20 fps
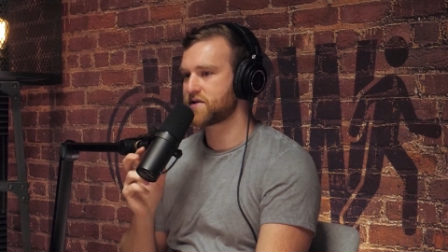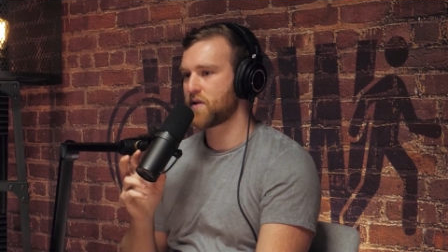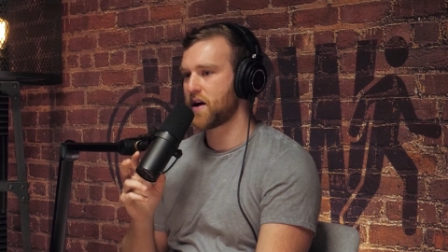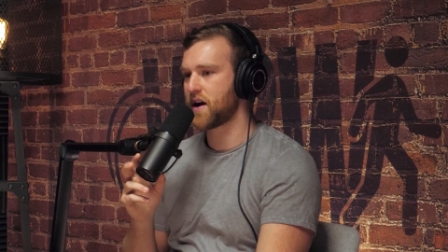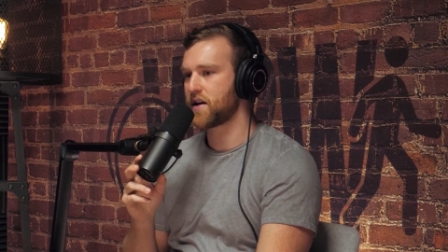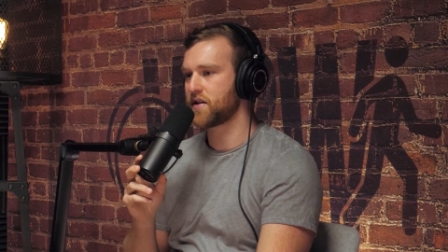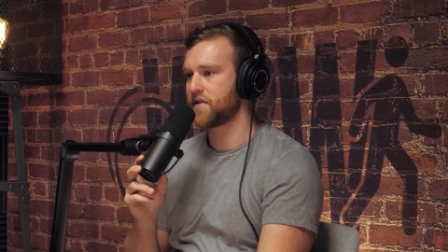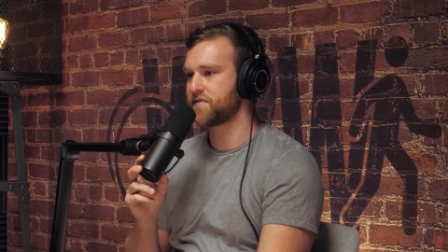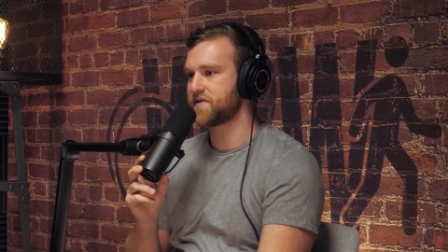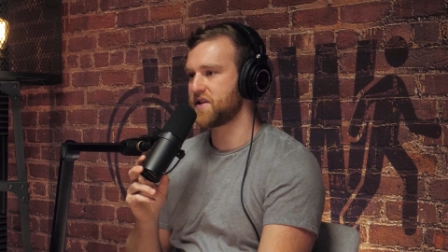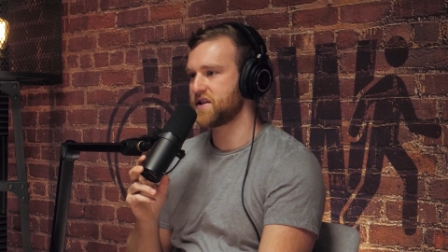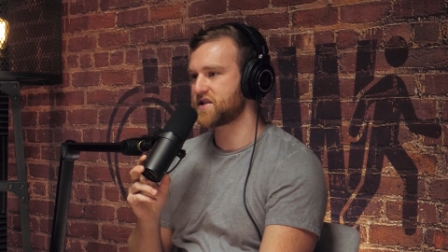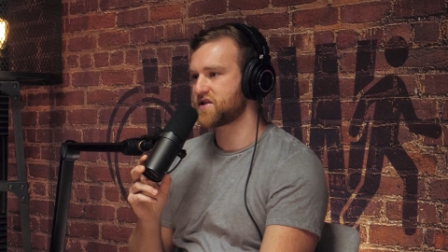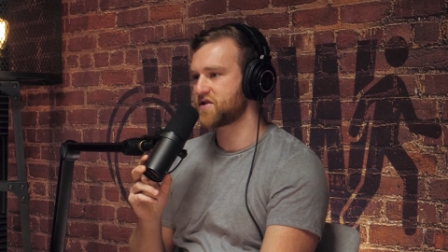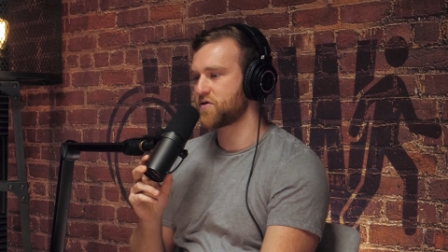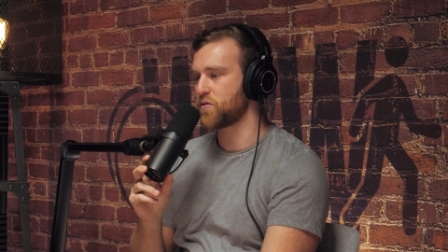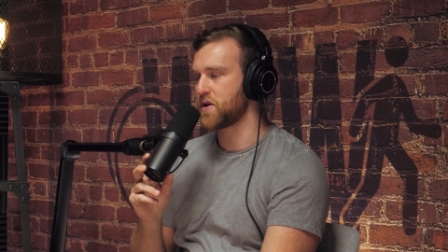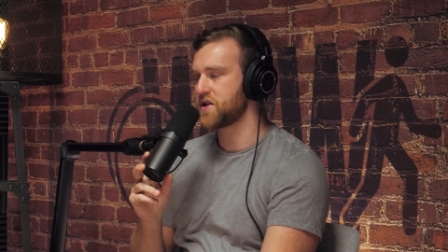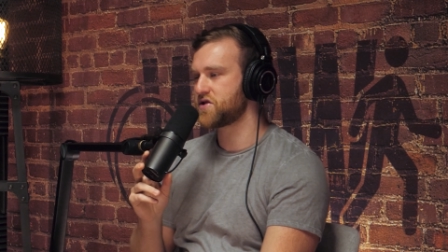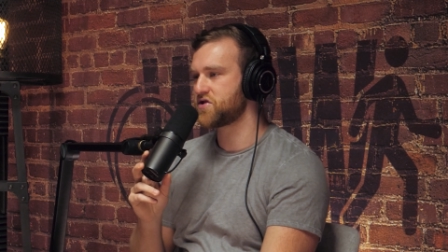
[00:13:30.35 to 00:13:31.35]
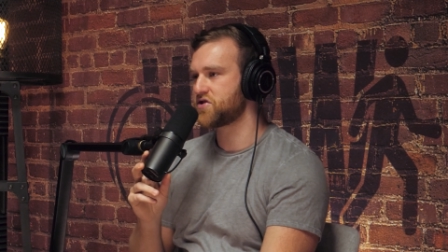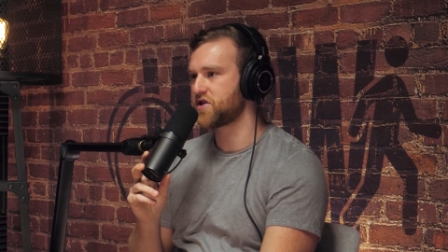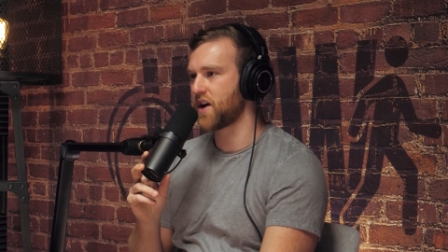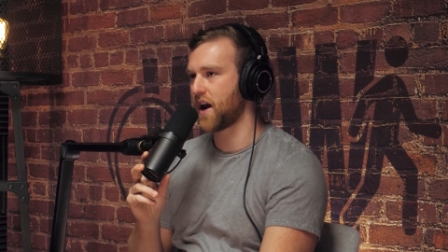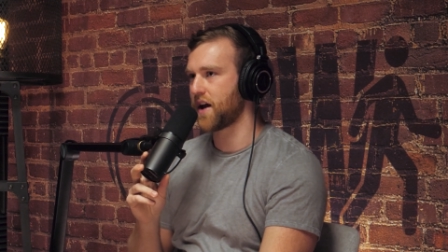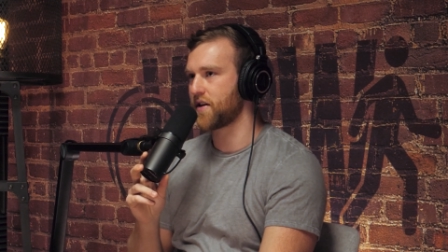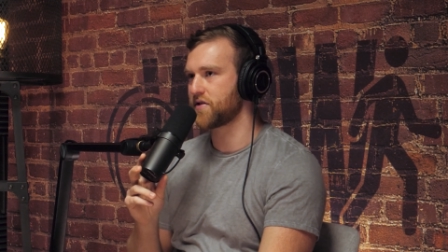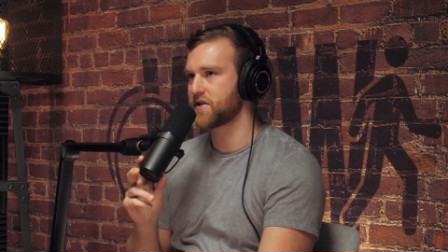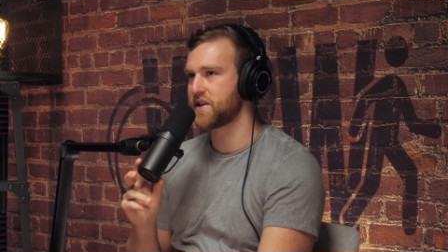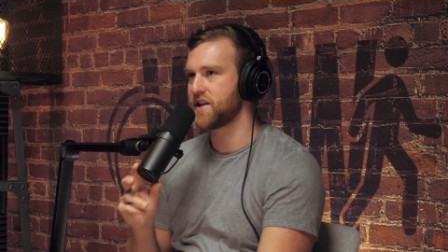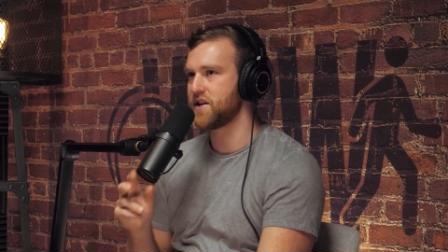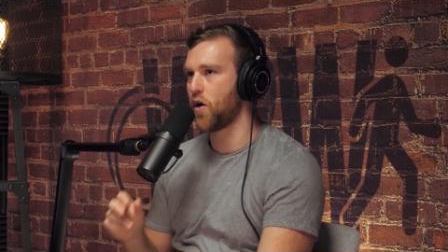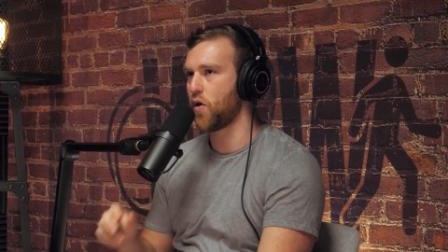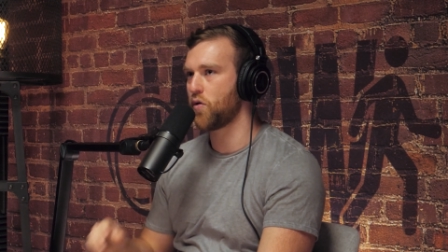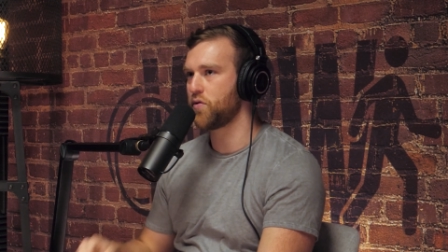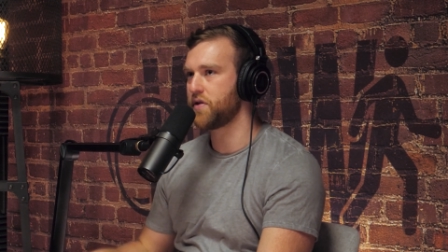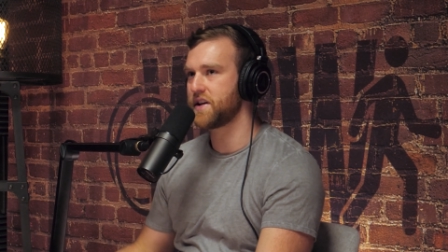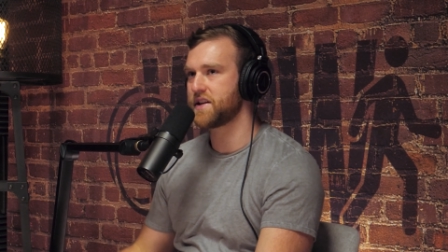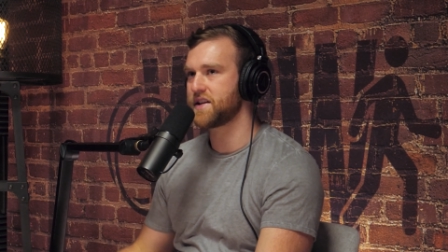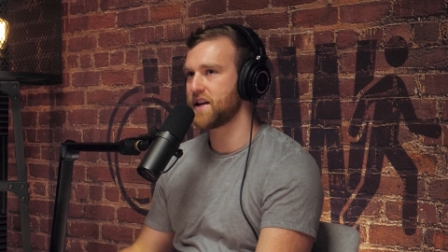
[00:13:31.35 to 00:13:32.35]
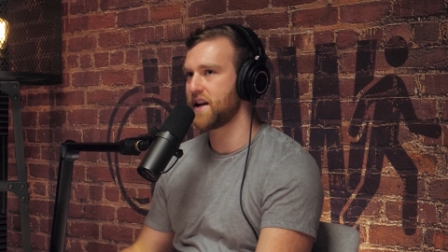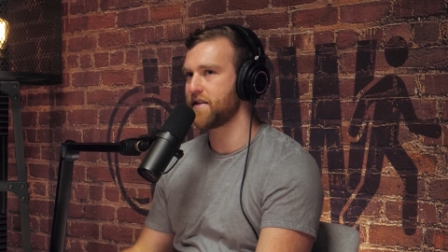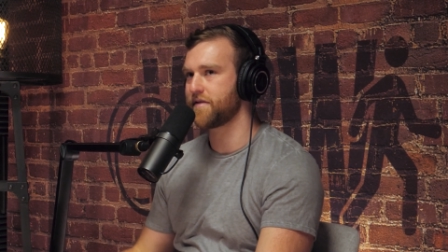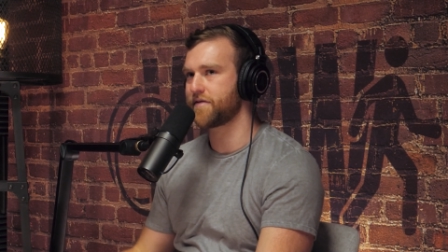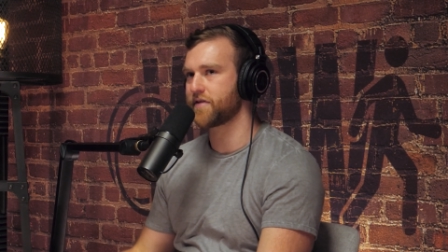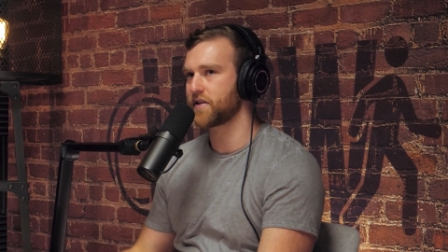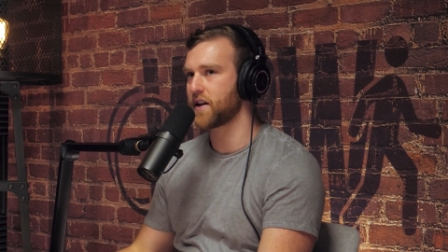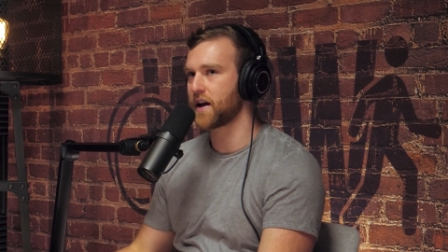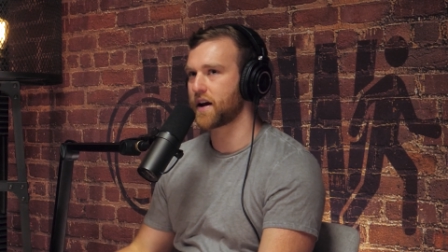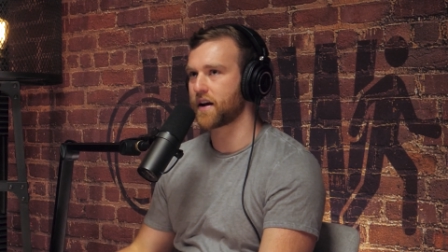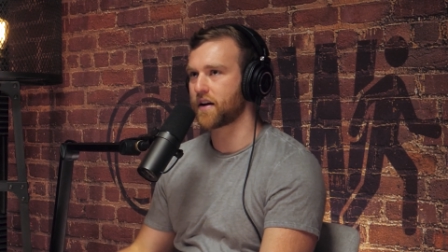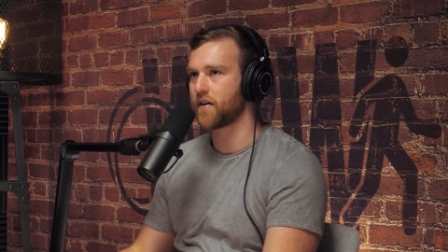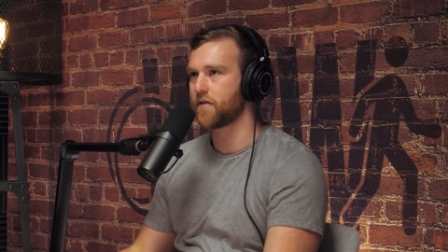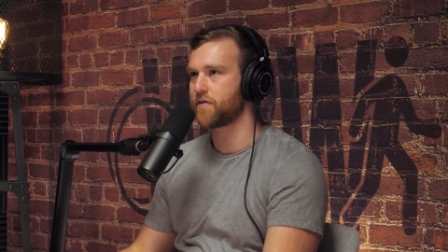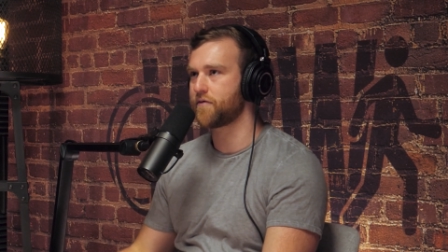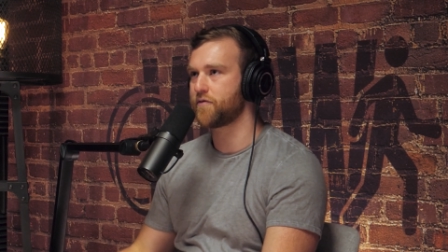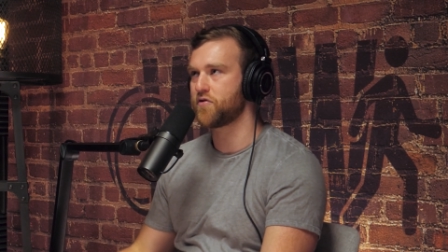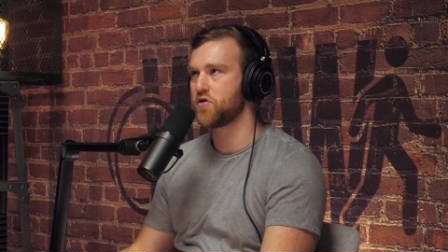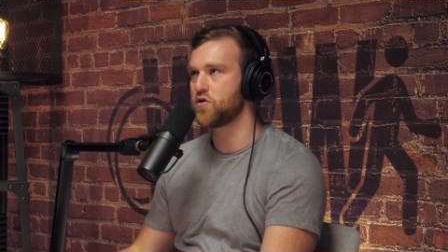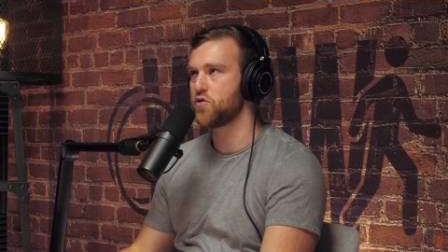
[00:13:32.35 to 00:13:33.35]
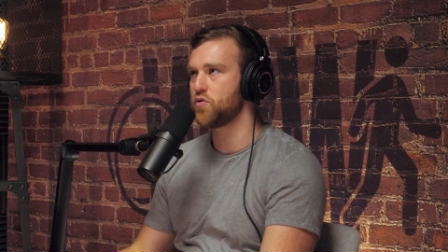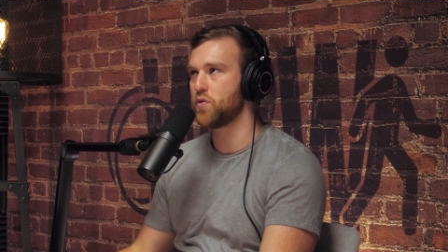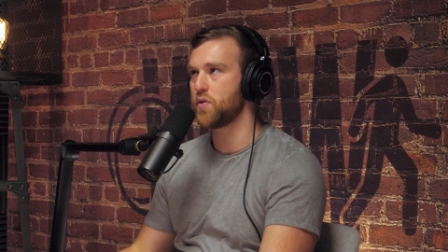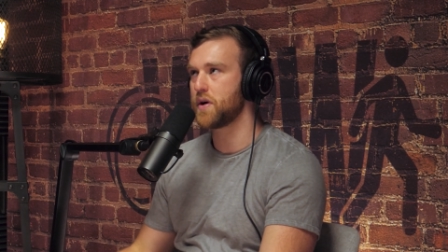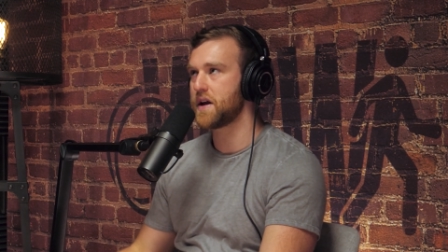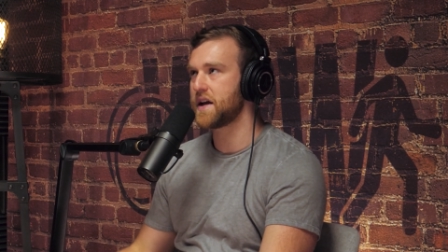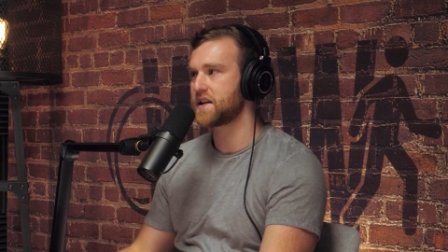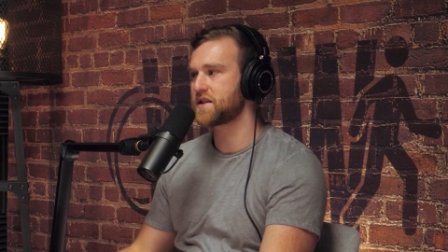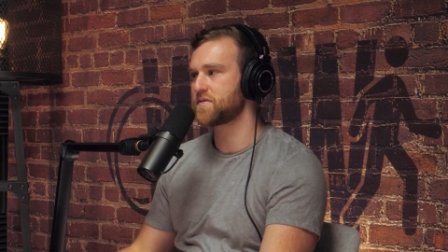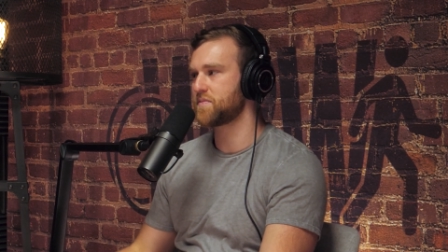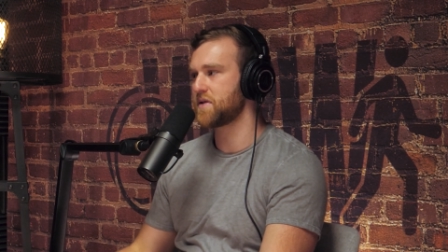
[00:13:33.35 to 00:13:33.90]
why I loved his Twitch channel. He only did it for like a few weeks,